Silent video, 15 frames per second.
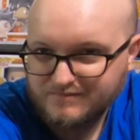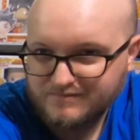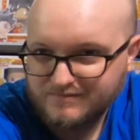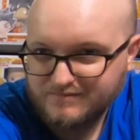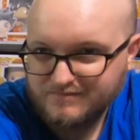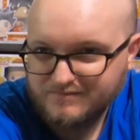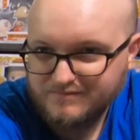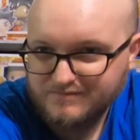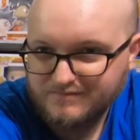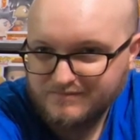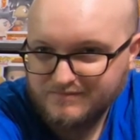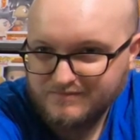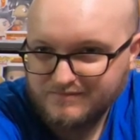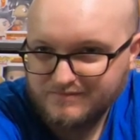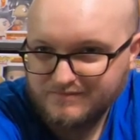
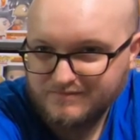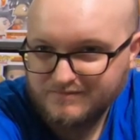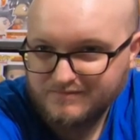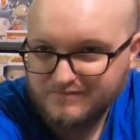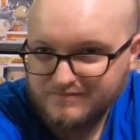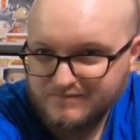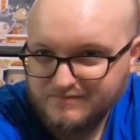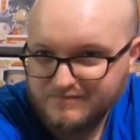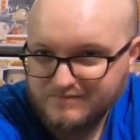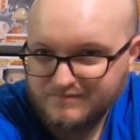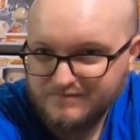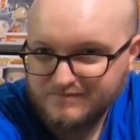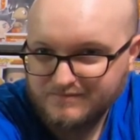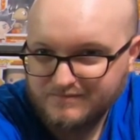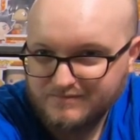
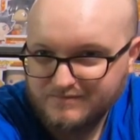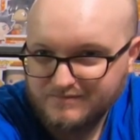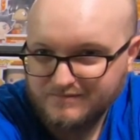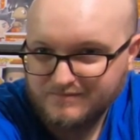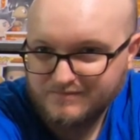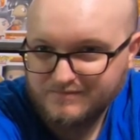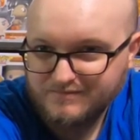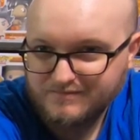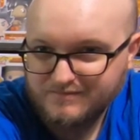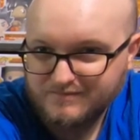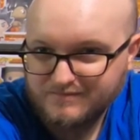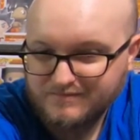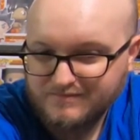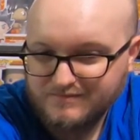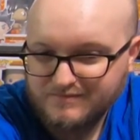
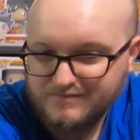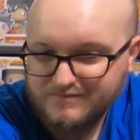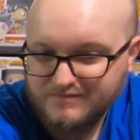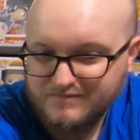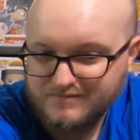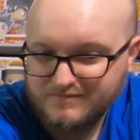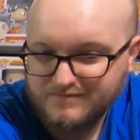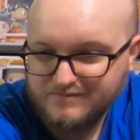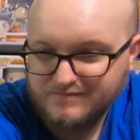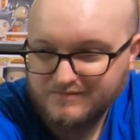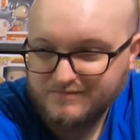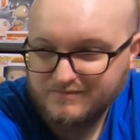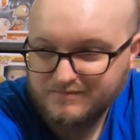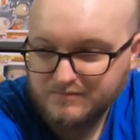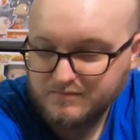
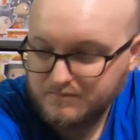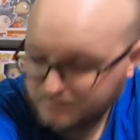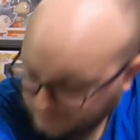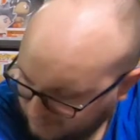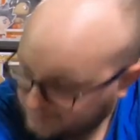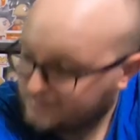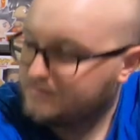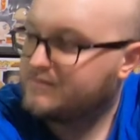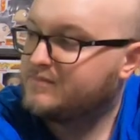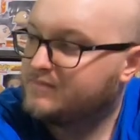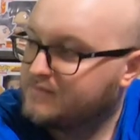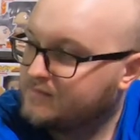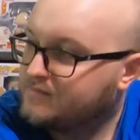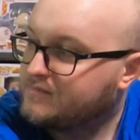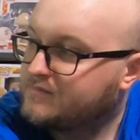
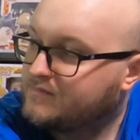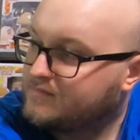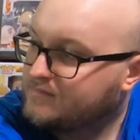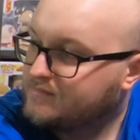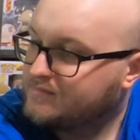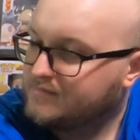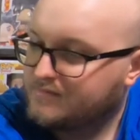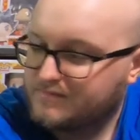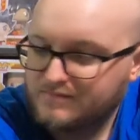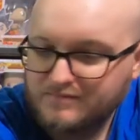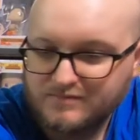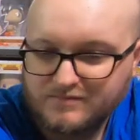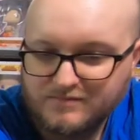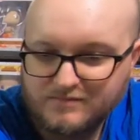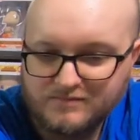
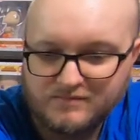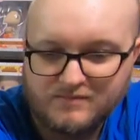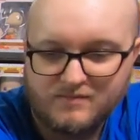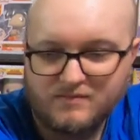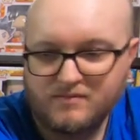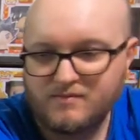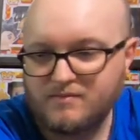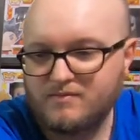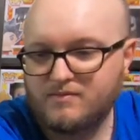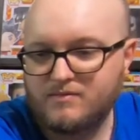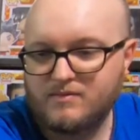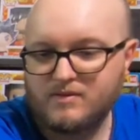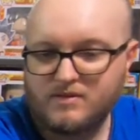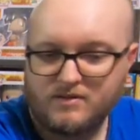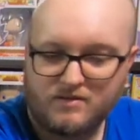
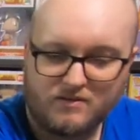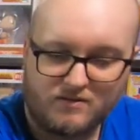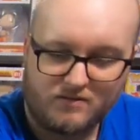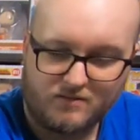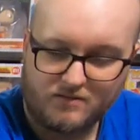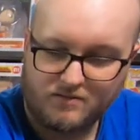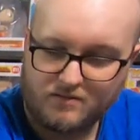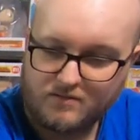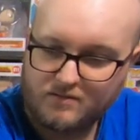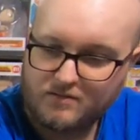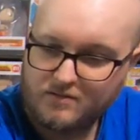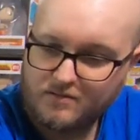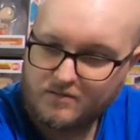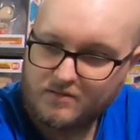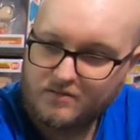No words are spoken by the person on screen.